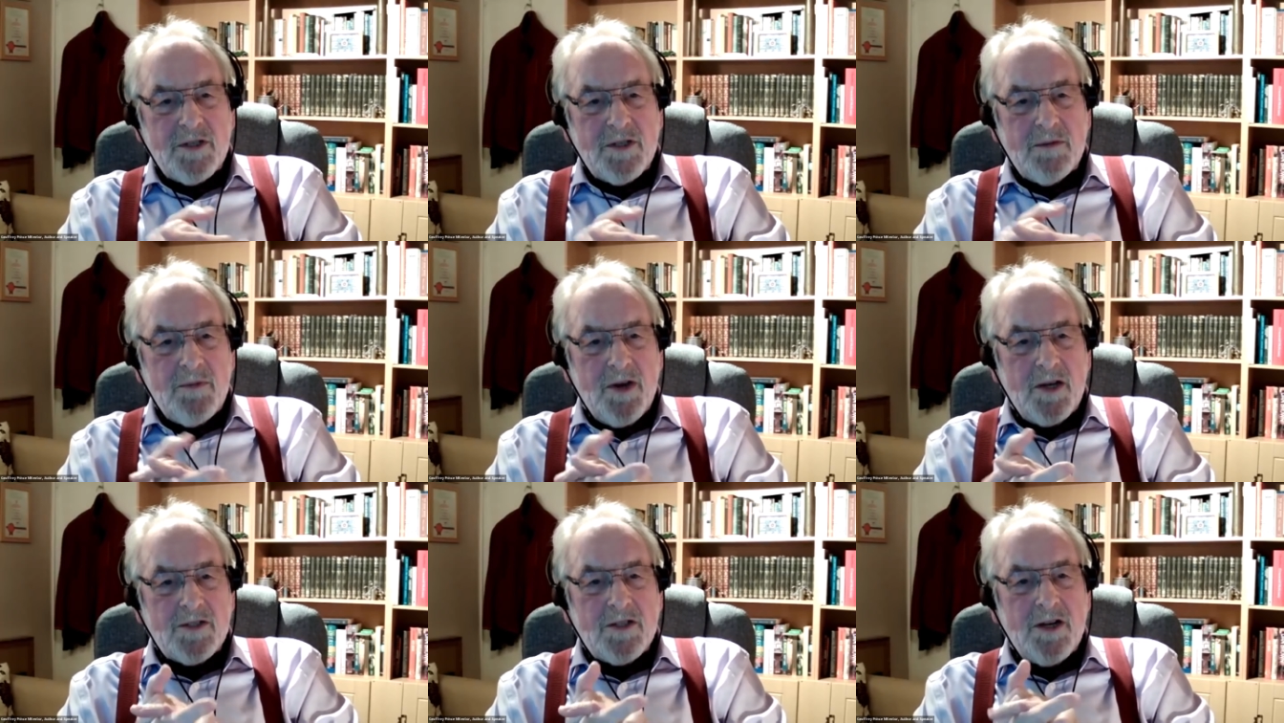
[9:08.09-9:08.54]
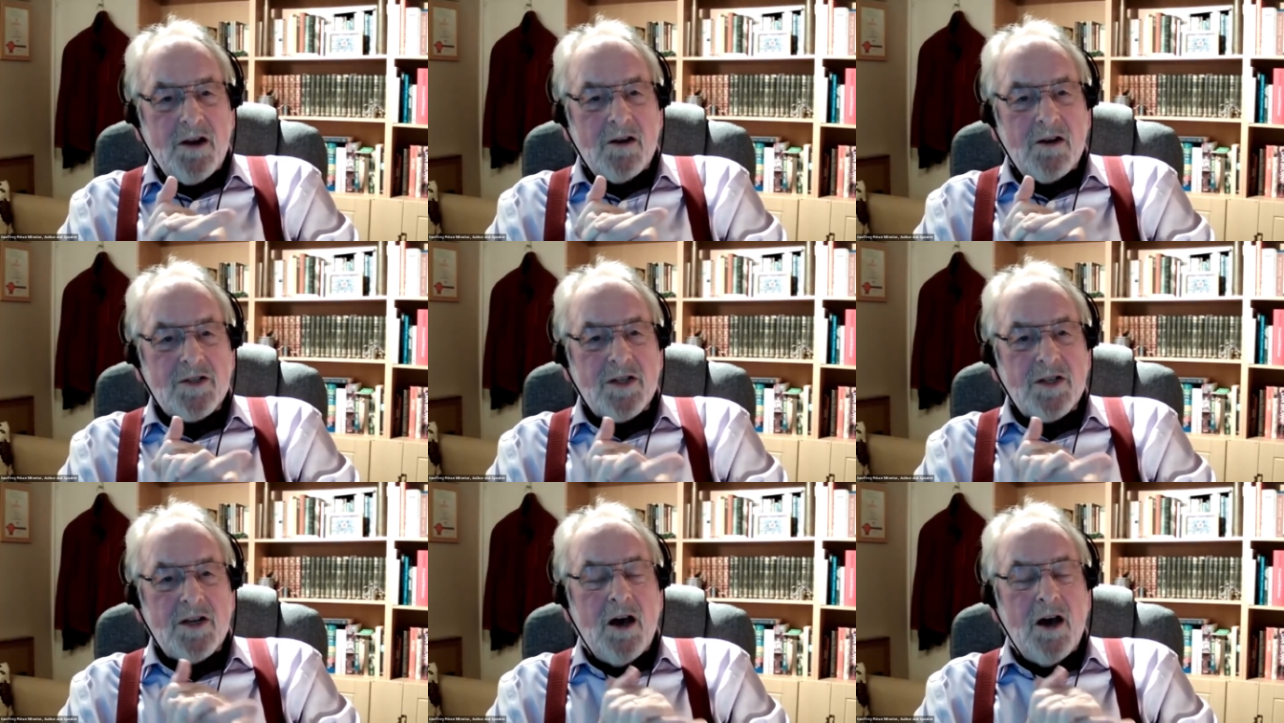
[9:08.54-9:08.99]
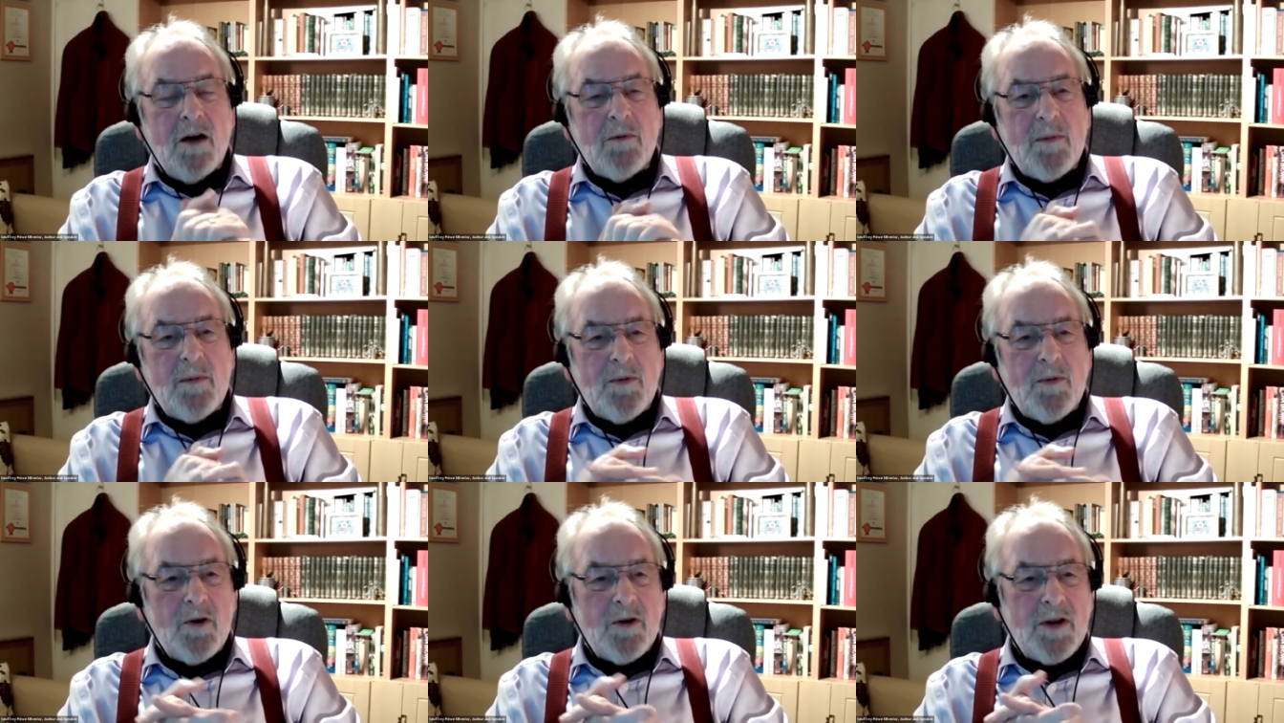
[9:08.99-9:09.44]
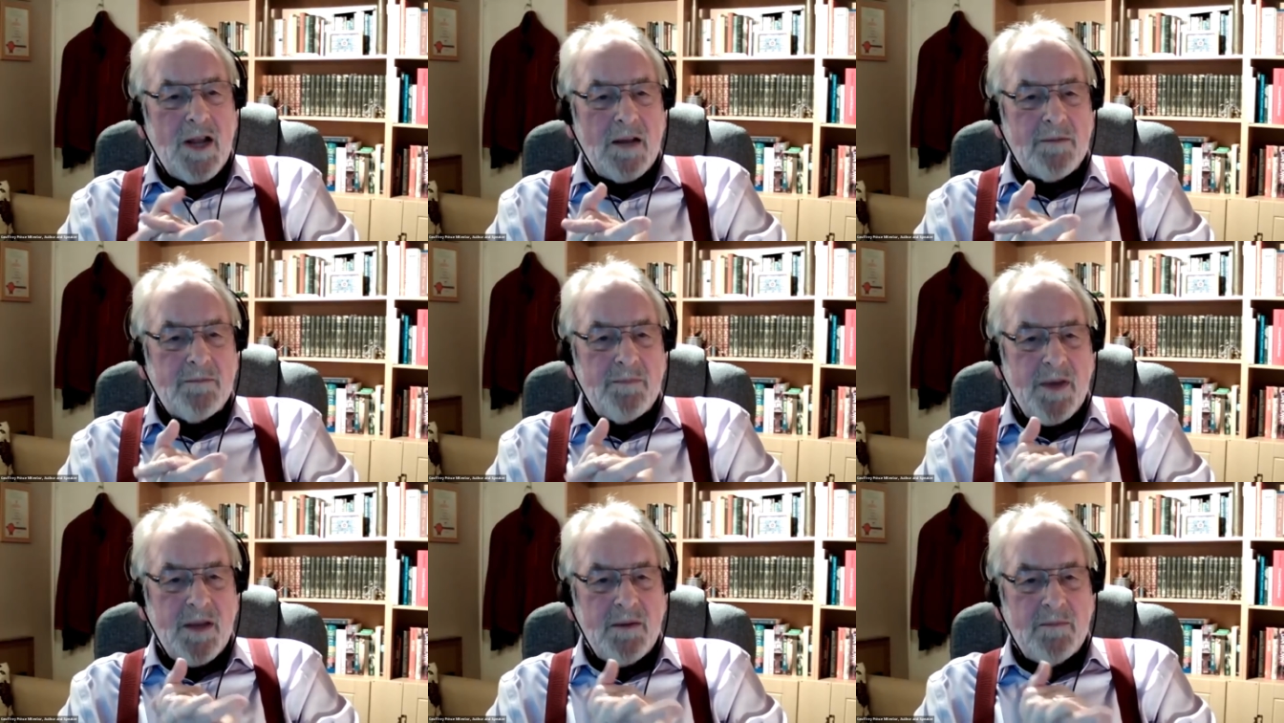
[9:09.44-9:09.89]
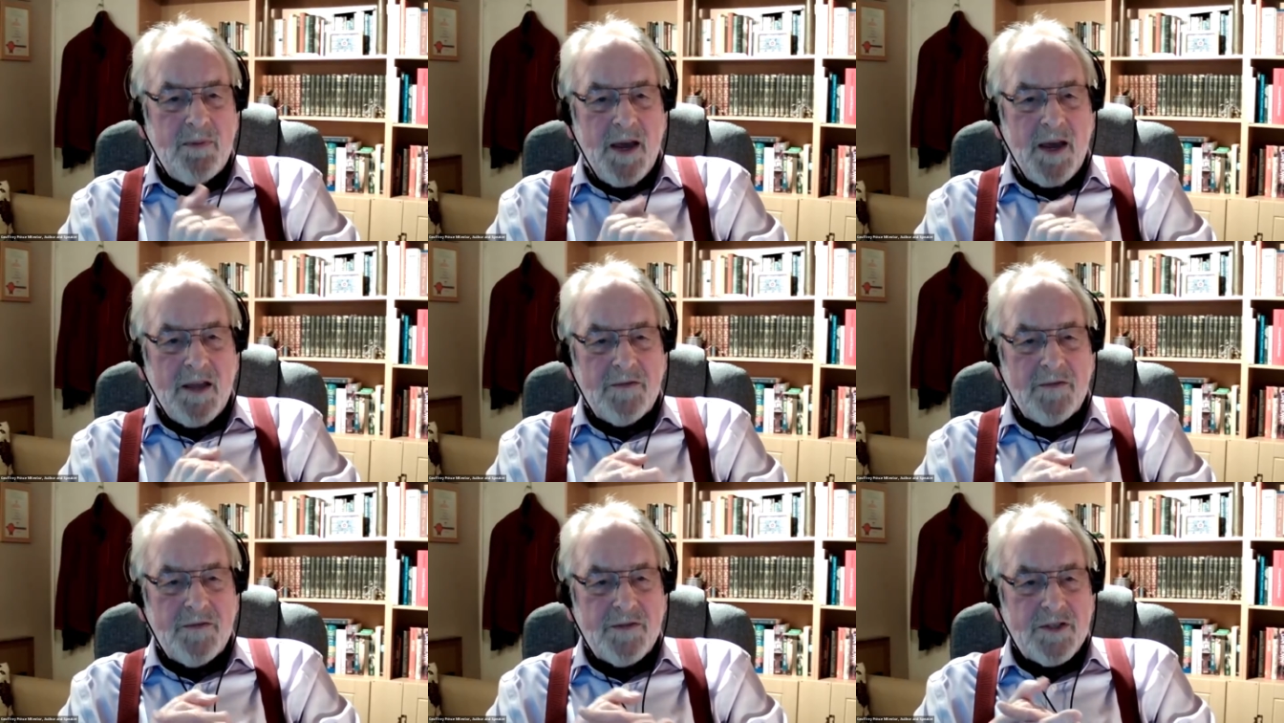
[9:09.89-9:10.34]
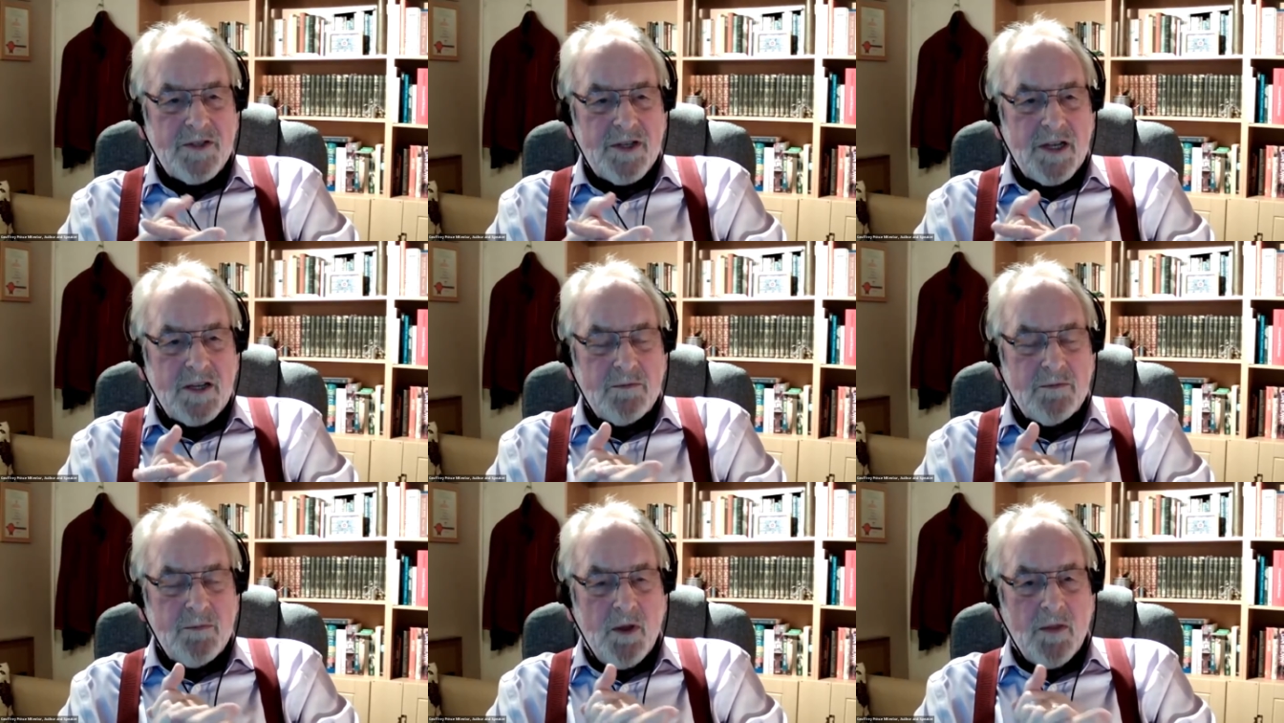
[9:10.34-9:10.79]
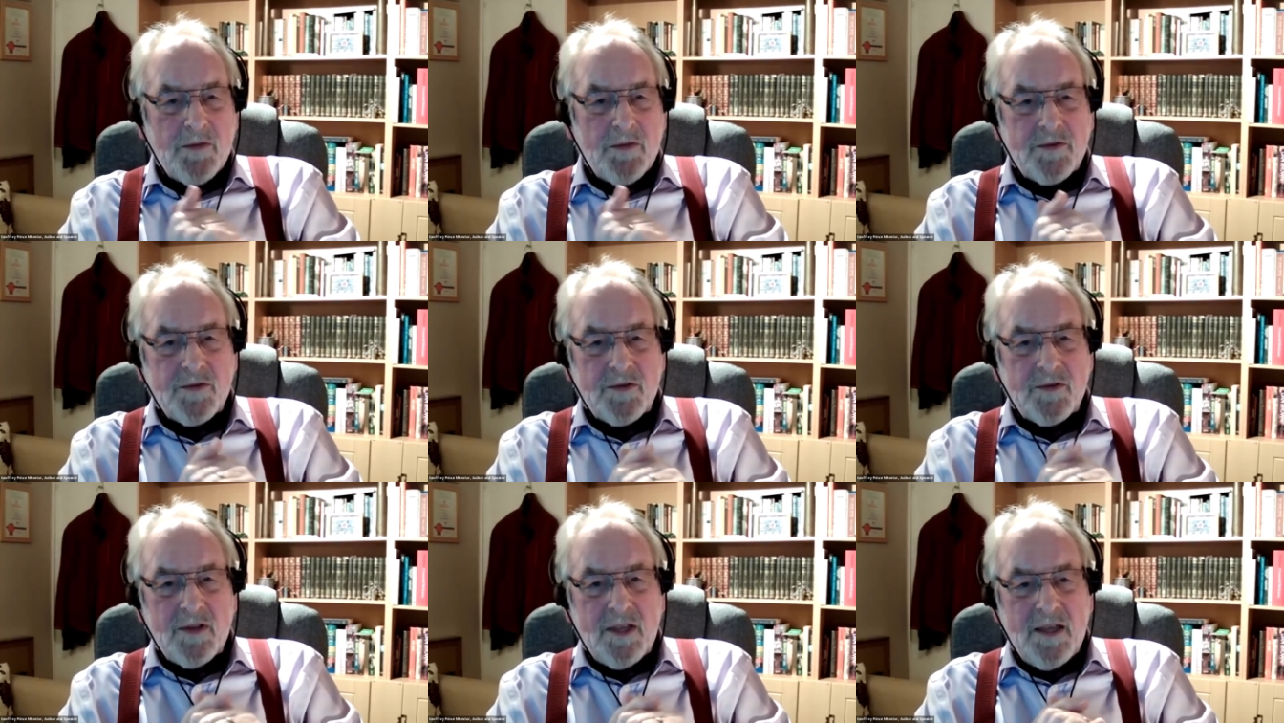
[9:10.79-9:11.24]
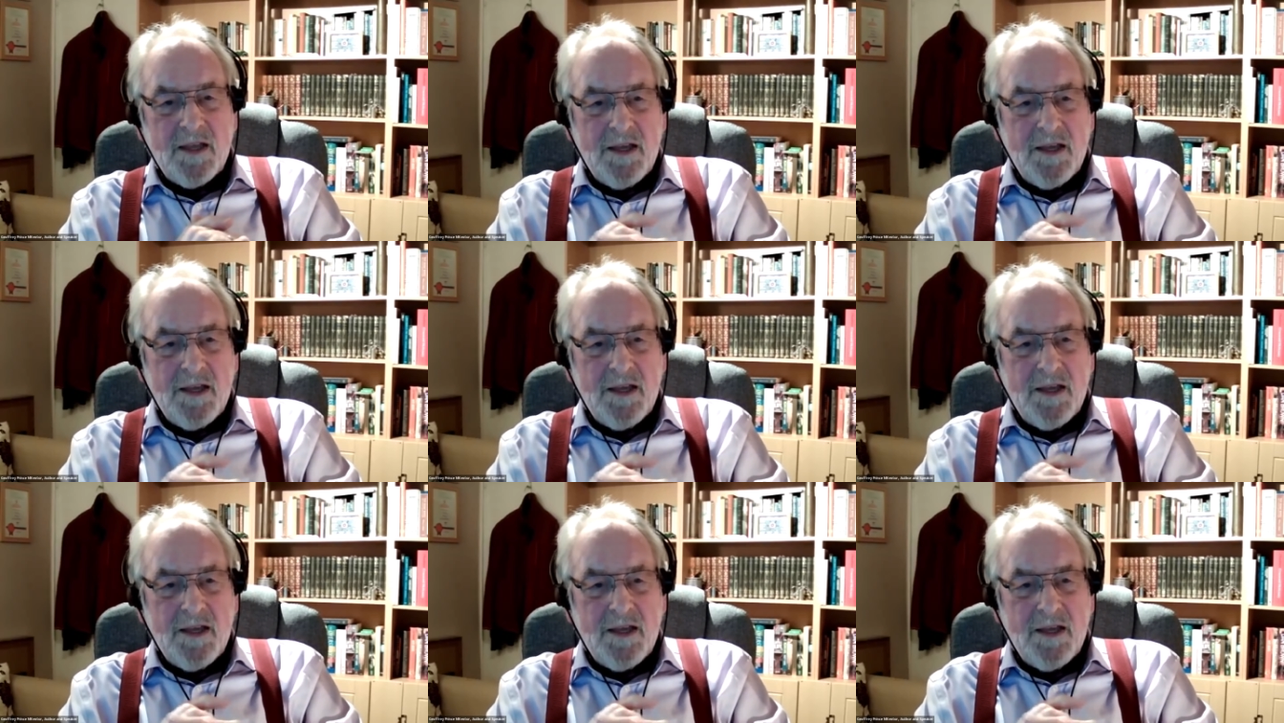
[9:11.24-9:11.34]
the Mersey Docks and Harbour Board hadn't been paid for six months.